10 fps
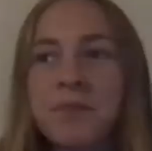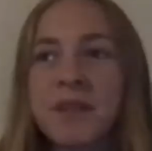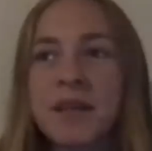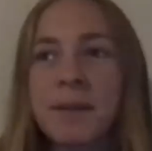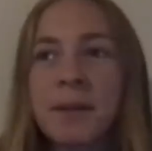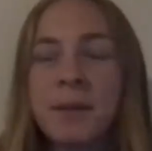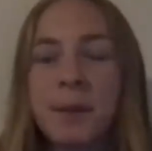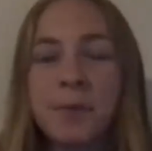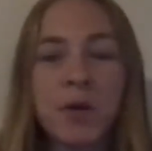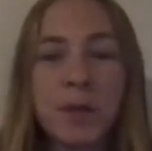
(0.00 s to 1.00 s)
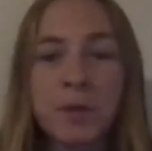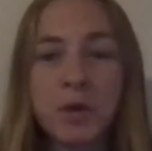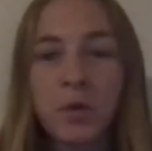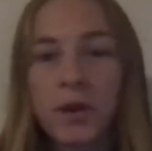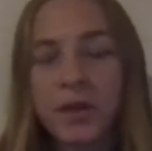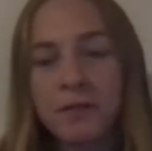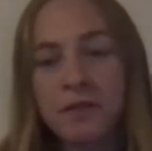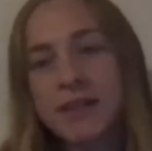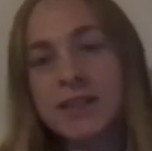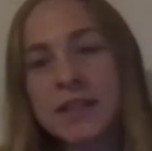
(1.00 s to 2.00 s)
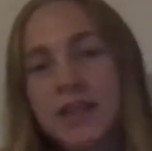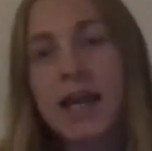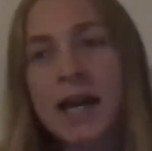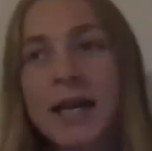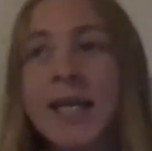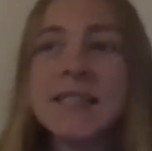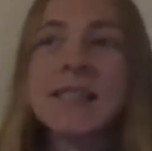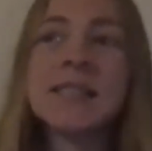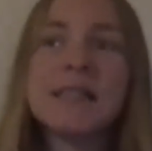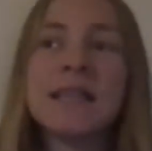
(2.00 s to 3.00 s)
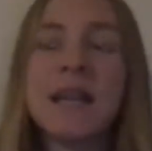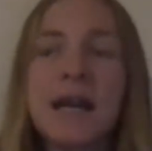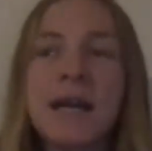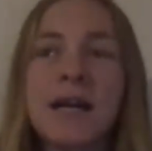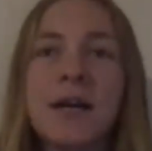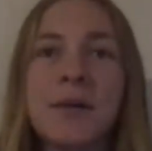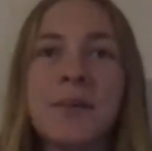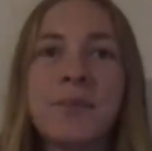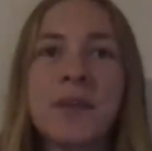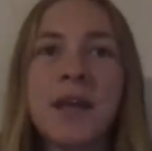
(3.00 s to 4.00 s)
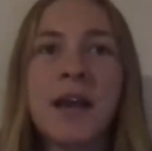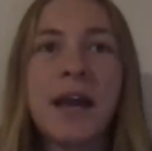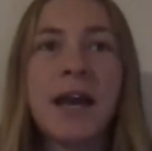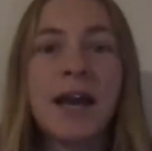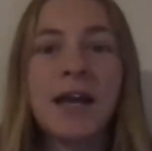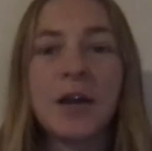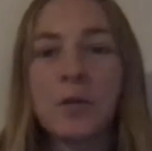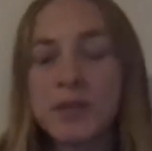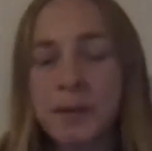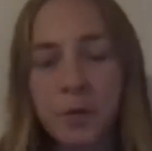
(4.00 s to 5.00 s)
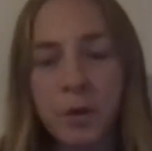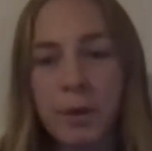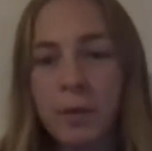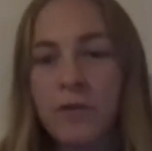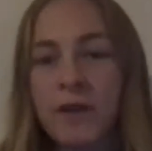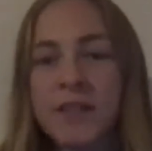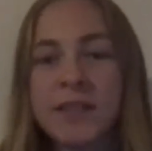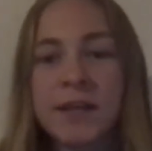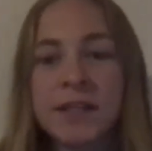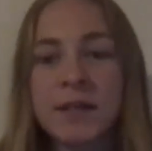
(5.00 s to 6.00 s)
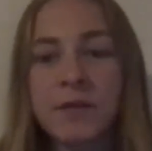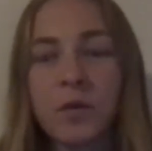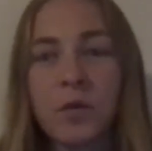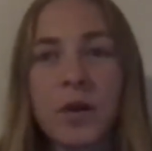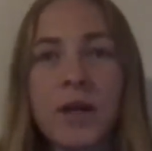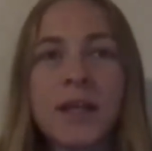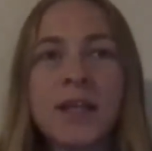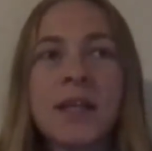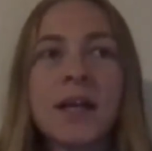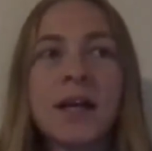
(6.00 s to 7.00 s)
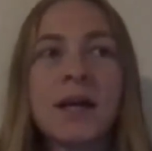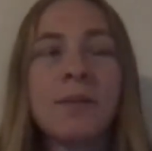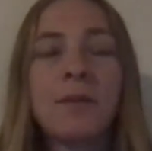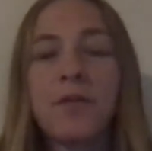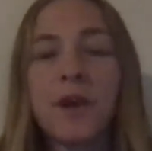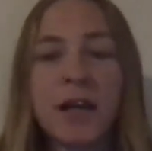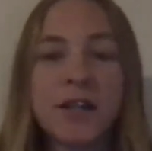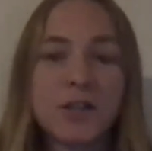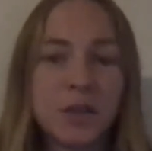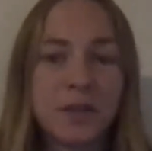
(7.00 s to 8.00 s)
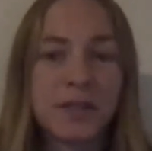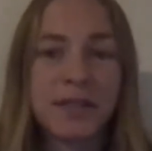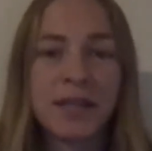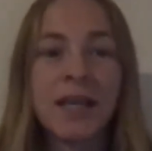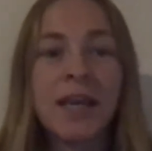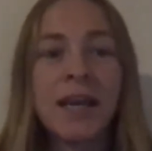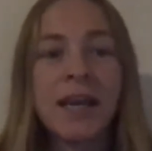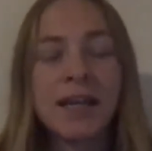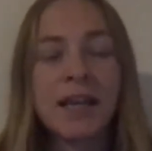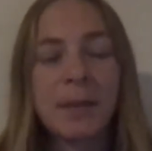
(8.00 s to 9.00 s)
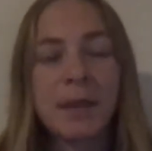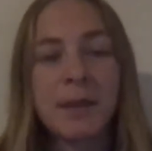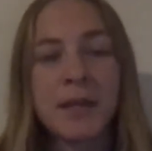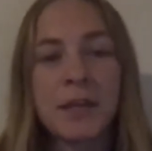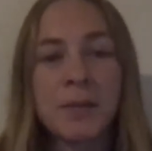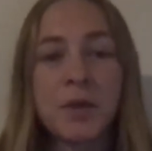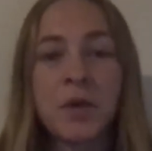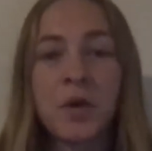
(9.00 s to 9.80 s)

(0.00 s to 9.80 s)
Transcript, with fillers: and then I made my pro debut with Invicta at 18. Um, I had almost every one of my pro fights there except for one um, before I got to the UFC. And then I made my debut